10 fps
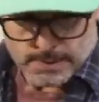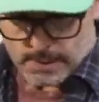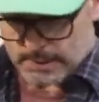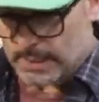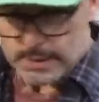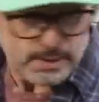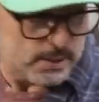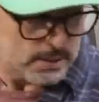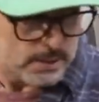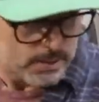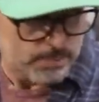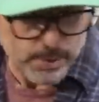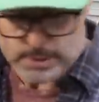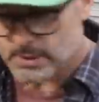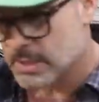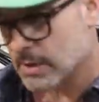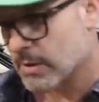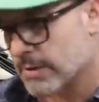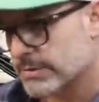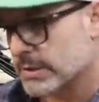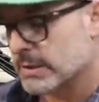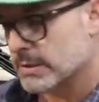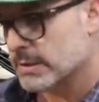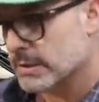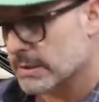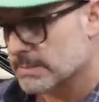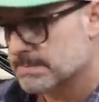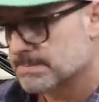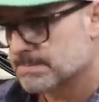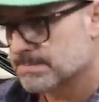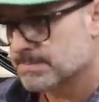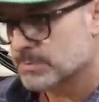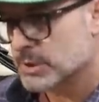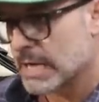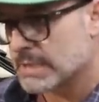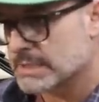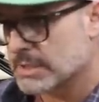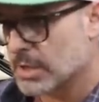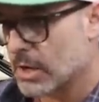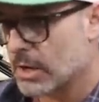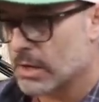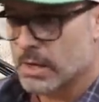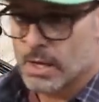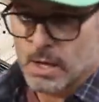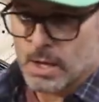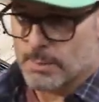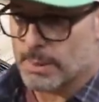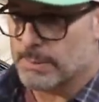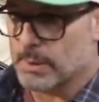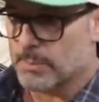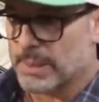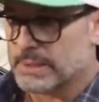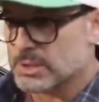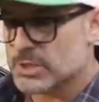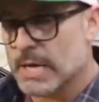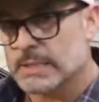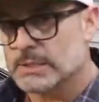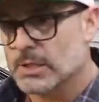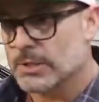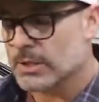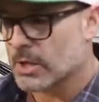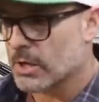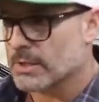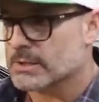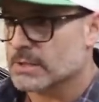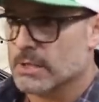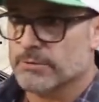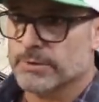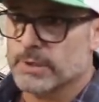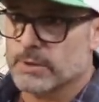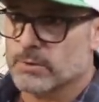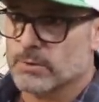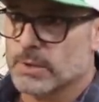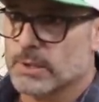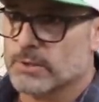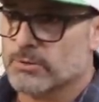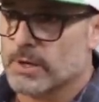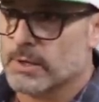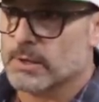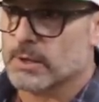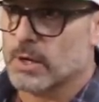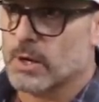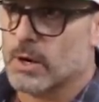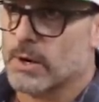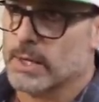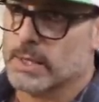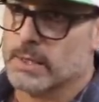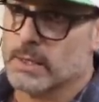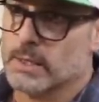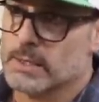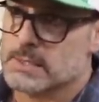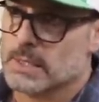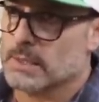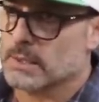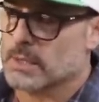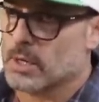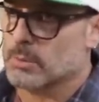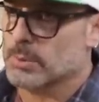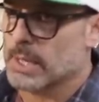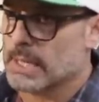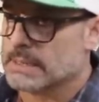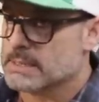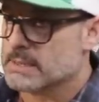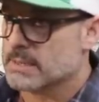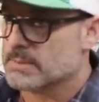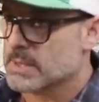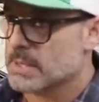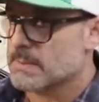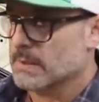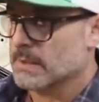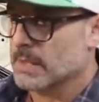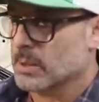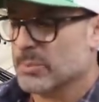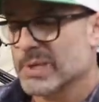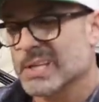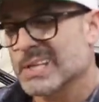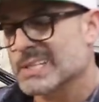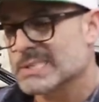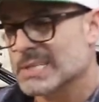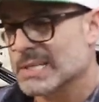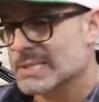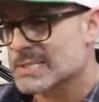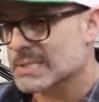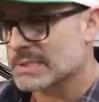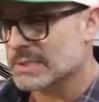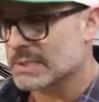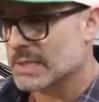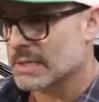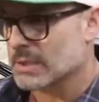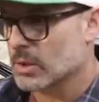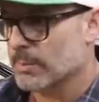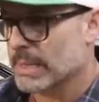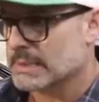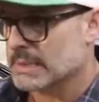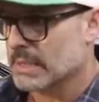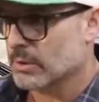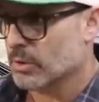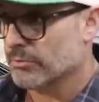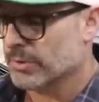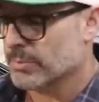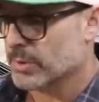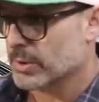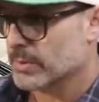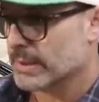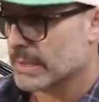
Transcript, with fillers: I'll get the parts here off the, the chassis cart or maybe I'll paint the chassis on the card itself and then do the underside of the car and the inside of the car black at the same time and that'll be it like I said this thing's gonna kind of go back together hopefully pretty quick